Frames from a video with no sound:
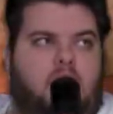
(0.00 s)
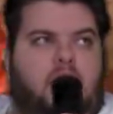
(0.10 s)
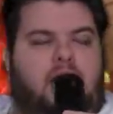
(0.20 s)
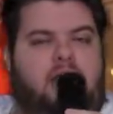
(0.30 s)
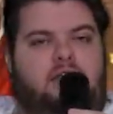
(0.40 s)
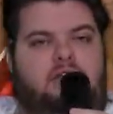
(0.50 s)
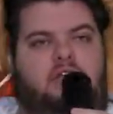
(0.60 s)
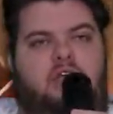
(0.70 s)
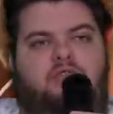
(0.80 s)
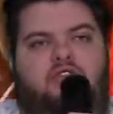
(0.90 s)
And
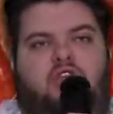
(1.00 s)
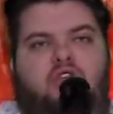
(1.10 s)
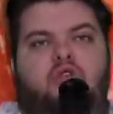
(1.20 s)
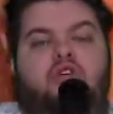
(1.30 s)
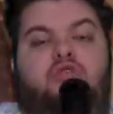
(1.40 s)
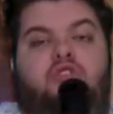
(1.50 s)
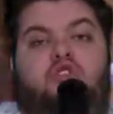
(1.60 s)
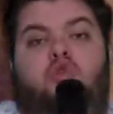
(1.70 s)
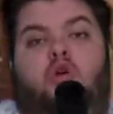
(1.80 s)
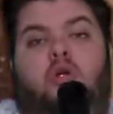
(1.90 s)
if you can
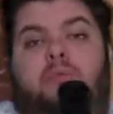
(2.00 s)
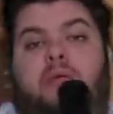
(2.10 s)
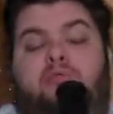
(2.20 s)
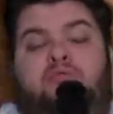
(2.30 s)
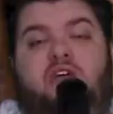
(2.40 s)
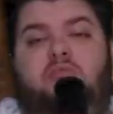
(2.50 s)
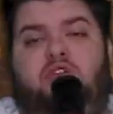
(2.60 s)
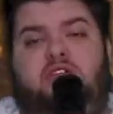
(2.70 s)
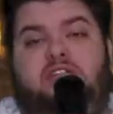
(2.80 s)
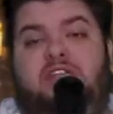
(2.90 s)
restore people's
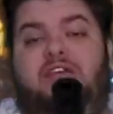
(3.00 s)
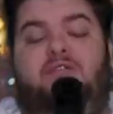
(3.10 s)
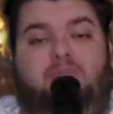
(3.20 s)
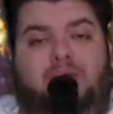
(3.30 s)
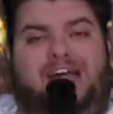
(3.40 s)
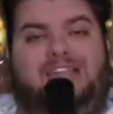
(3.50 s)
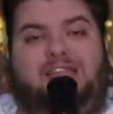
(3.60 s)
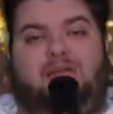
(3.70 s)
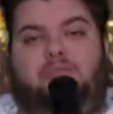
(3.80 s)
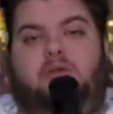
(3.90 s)
memories and give them back to
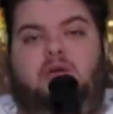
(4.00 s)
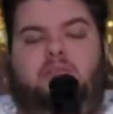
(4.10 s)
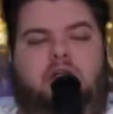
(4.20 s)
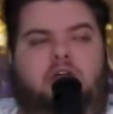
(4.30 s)
them by